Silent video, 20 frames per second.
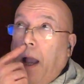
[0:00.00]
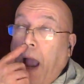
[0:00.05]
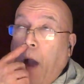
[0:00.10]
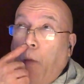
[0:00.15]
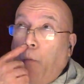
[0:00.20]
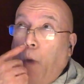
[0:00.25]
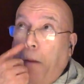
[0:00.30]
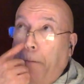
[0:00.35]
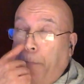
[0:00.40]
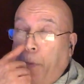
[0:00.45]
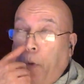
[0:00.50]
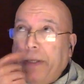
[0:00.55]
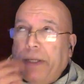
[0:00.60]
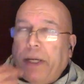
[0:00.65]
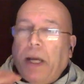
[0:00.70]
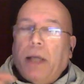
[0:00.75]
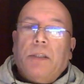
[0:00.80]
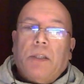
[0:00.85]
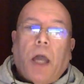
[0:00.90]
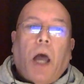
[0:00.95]
at one
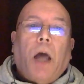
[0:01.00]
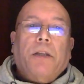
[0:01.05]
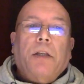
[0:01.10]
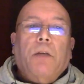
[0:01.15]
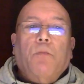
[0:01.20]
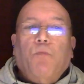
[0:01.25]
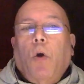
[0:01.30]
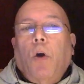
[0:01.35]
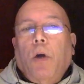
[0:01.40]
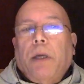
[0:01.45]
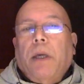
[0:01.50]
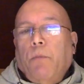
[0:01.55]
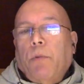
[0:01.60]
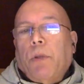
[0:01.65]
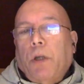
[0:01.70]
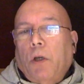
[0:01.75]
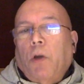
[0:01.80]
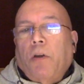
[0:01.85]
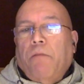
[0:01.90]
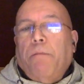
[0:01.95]
point, I started working
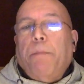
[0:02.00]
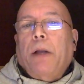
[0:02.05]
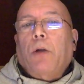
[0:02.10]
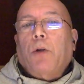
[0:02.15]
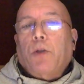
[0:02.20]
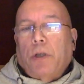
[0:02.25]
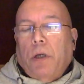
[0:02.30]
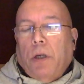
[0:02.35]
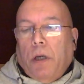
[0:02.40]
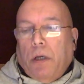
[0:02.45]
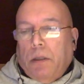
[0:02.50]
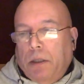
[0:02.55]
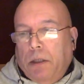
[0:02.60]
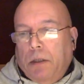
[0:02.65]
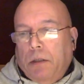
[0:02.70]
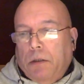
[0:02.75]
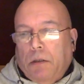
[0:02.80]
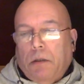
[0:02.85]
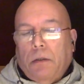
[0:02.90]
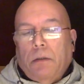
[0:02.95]
with a lot of Belgian
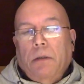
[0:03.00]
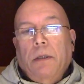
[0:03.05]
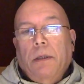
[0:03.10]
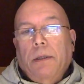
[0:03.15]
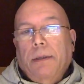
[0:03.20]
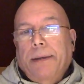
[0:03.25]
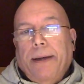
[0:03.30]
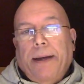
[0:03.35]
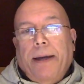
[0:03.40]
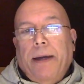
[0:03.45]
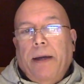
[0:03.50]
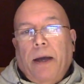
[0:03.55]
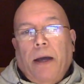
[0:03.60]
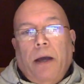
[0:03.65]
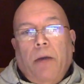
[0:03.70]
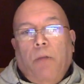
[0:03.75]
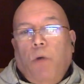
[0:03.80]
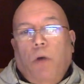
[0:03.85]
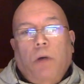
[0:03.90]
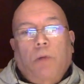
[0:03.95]
artists. I,
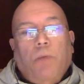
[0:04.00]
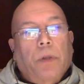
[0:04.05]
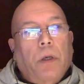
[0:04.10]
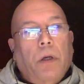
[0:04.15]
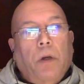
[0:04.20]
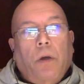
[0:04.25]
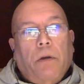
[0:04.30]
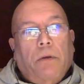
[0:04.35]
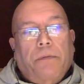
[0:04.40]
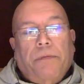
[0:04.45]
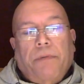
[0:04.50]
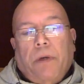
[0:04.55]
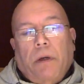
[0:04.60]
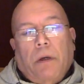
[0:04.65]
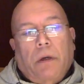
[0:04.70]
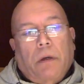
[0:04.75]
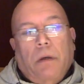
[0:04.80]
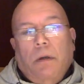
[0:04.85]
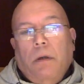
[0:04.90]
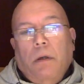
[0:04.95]
I okay. worked with a lot of,
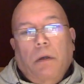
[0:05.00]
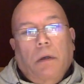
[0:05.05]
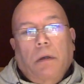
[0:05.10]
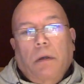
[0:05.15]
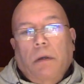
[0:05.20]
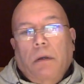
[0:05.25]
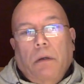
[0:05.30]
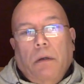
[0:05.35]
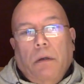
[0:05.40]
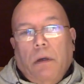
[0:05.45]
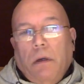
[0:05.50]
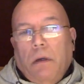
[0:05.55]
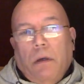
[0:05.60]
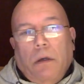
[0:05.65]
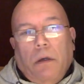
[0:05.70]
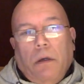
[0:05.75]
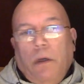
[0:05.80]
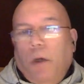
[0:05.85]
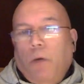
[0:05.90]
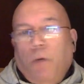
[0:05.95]
uh,
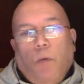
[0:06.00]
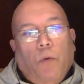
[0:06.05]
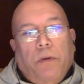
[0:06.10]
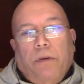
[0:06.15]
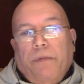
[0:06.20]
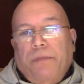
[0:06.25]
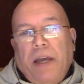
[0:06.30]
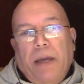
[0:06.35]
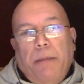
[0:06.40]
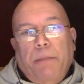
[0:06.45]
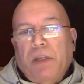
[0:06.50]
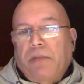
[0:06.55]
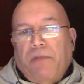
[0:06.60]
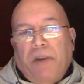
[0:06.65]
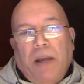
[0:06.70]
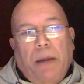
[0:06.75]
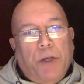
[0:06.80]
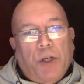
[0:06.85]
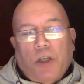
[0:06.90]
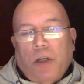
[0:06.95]
uh, you know, all the famous
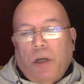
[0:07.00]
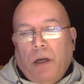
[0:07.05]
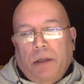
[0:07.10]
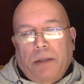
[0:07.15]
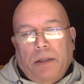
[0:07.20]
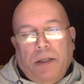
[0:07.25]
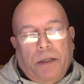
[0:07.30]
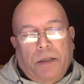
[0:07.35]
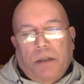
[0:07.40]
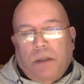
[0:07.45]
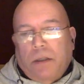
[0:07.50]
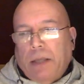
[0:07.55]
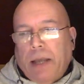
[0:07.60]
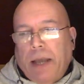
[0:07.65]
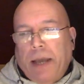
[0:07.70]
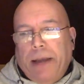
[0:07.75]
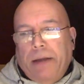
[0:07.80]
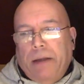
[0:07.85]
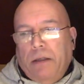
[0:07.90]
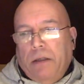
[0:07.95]
Flemish artists,
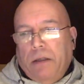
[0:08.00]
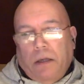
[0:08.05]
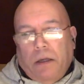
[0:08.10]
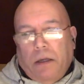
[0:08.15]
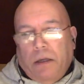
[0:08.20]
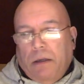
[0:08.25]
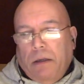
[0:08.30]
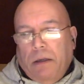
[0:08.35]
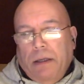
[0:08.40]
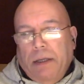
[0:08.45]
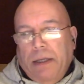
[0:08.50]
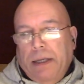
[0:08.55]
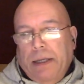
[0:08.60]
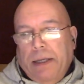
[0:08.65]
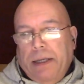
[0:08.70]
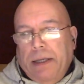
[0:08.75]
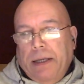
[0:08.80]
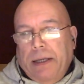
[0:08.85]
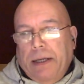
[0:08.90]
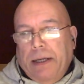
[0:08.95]
and uh,
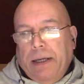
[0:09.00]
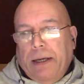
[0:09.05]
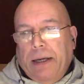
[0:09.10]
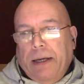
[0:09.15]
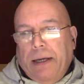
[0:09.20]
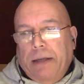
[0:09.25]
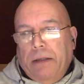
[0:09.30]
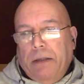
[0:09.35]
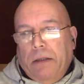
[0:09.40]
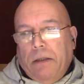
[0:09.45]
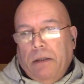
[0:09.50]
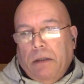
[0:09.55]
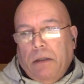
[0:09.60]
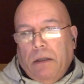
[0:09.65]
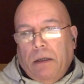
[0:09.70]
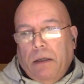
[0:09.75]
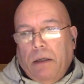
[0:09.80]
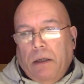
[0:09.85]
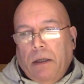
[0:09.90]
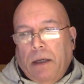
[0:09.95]
and
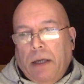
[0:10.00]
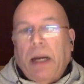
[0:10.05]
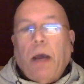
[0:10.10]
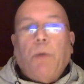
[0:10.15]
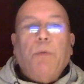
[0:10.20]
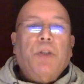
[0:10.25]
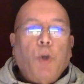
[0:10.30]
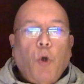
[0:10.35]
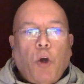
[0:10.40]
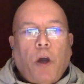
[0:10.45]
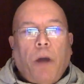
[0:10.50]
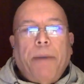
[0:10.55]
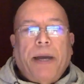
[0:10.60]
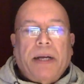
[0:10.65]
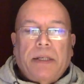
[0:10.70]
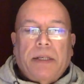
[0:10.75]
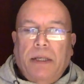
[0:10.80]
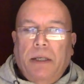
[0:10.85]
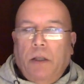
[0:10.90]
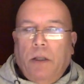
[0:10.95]
and I was still going
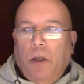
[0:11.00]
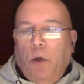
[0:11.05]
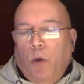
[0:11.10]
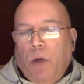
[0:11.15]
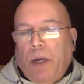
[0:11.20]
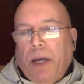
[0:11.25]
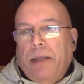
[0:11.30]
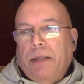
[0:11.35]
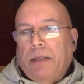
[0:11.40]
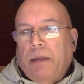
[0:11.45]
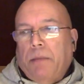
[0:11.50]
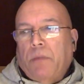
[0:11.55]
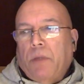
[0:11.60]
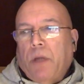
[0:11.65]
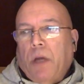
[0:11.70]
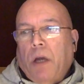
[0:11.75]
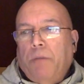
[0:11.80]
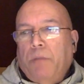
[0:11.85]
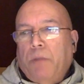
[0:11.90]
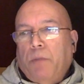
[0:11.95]
back to the UK
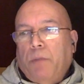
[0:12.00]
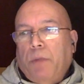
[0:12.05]
sometimes.